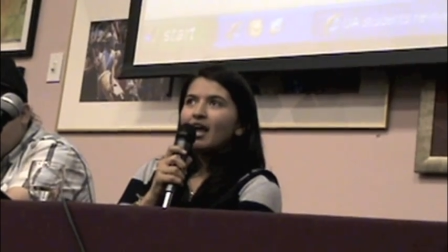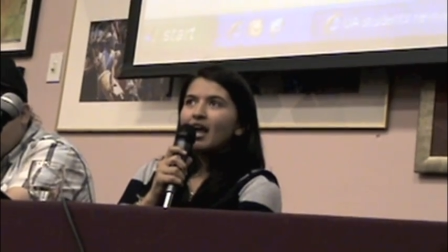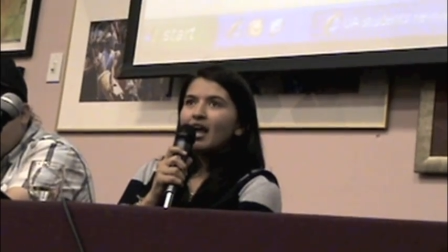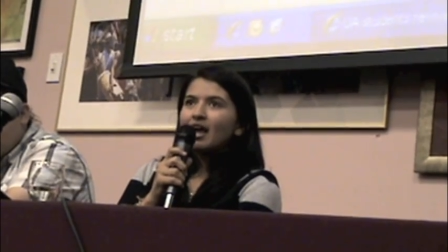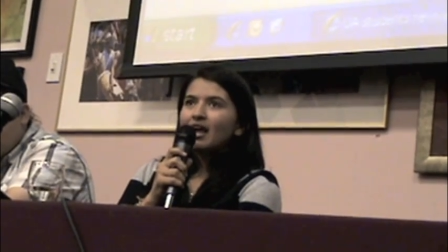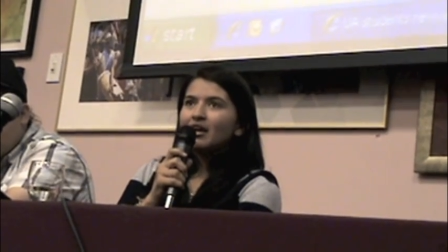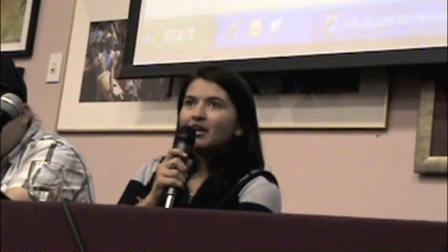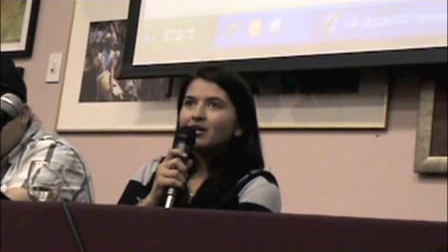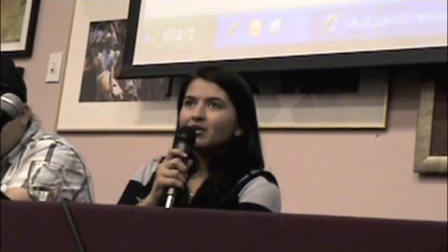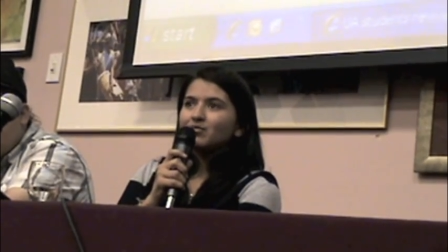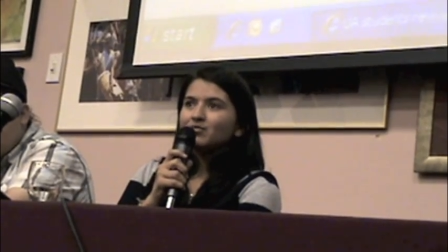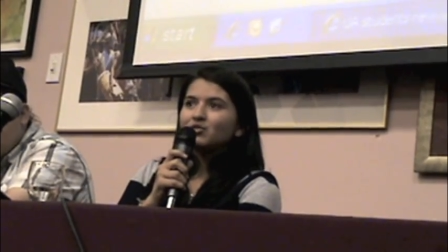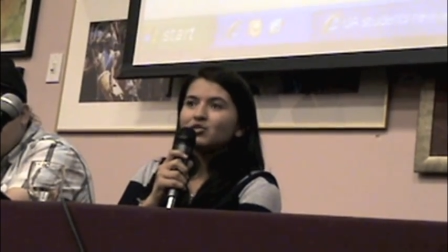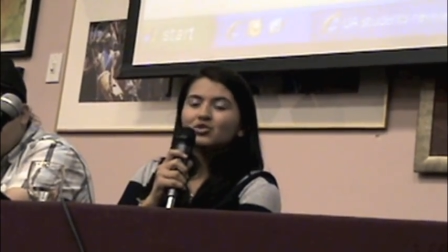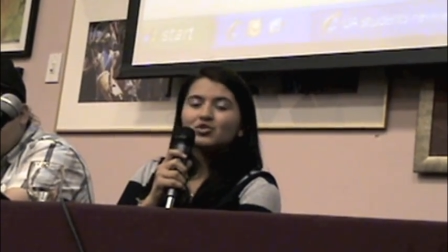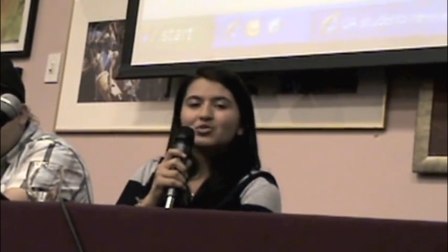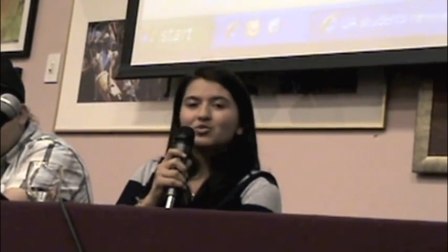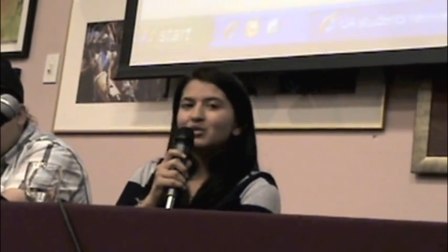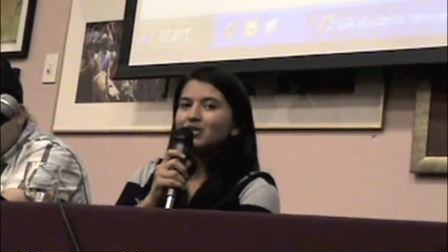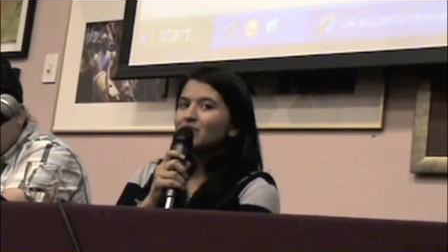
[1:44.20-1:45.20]
and um,
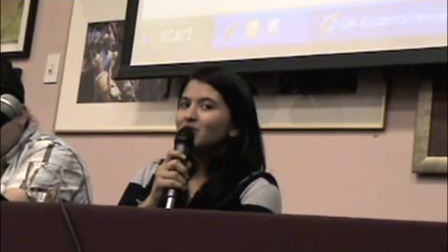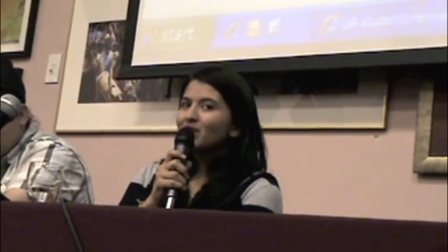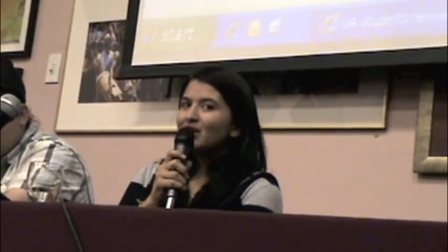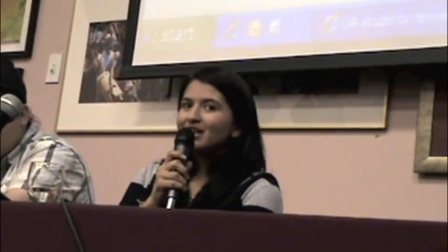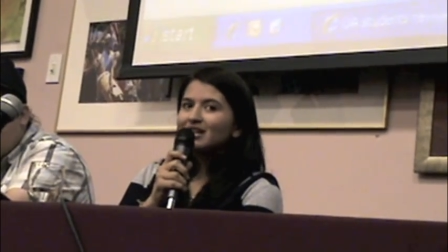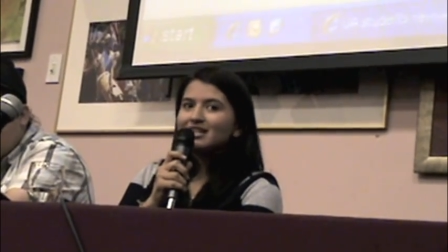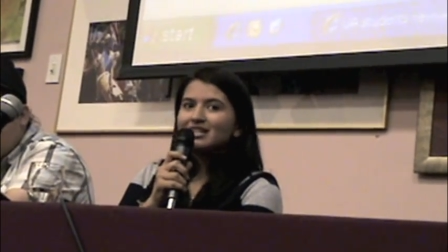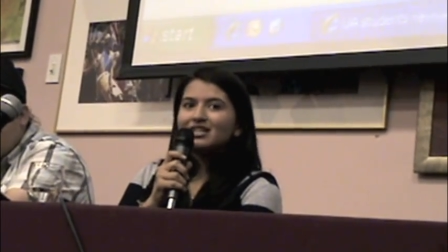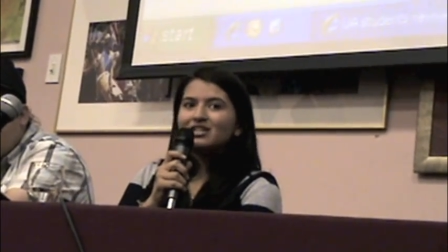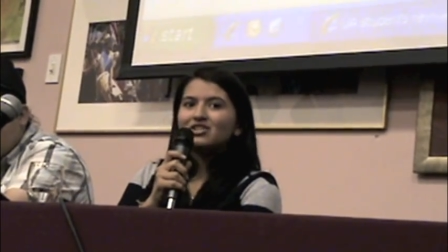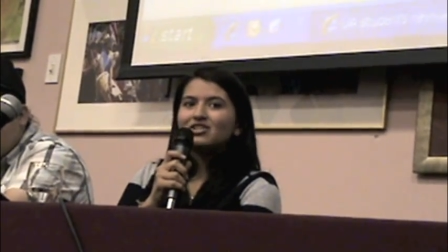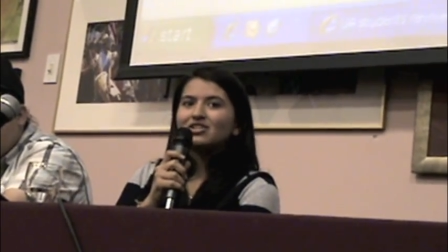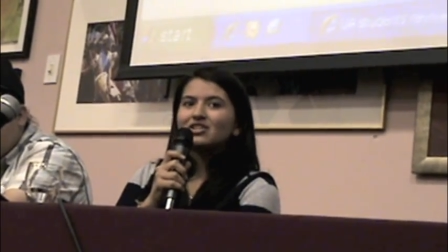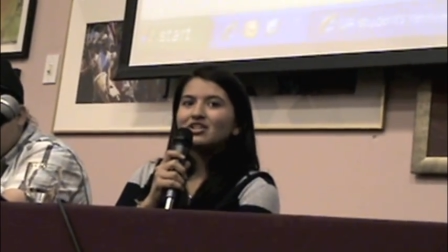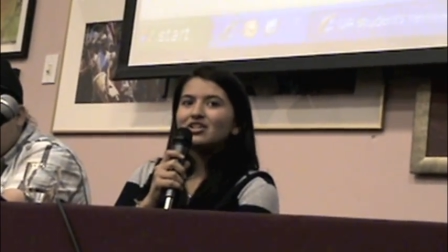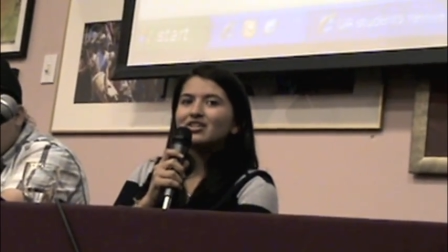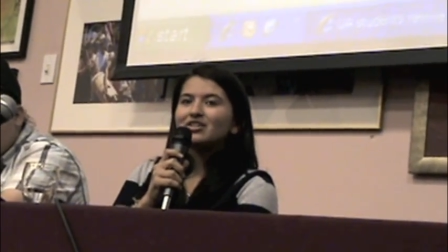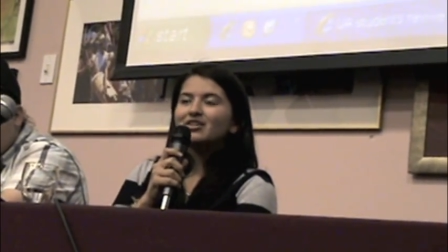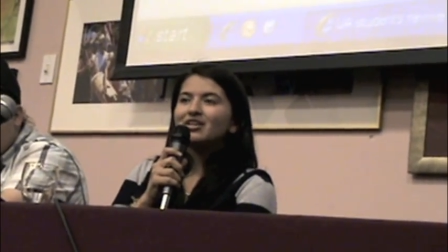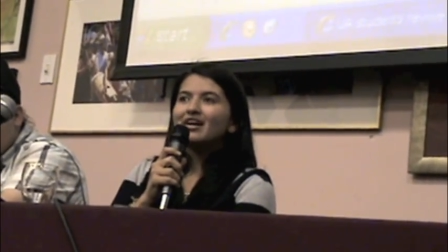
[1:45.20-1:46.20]
she was a really great
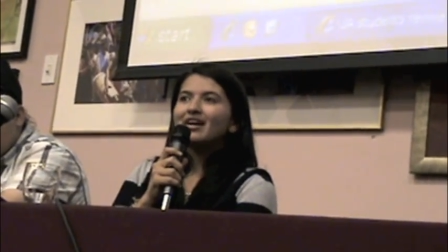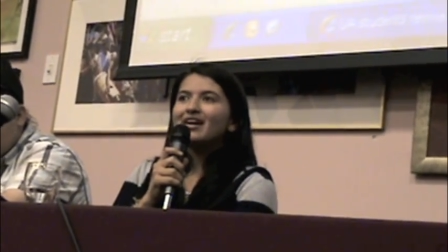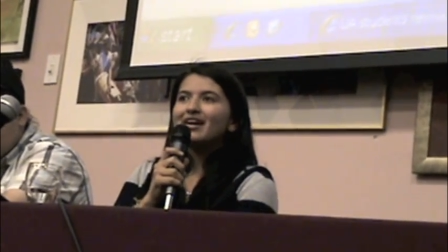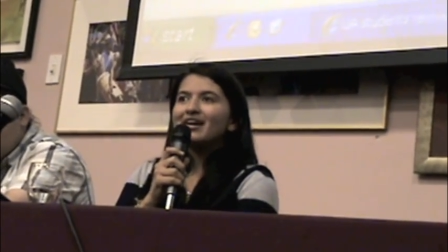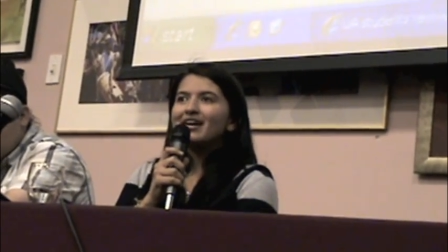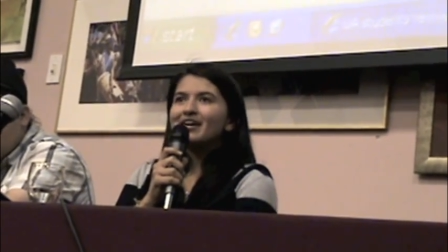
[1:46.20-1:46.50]
teacher.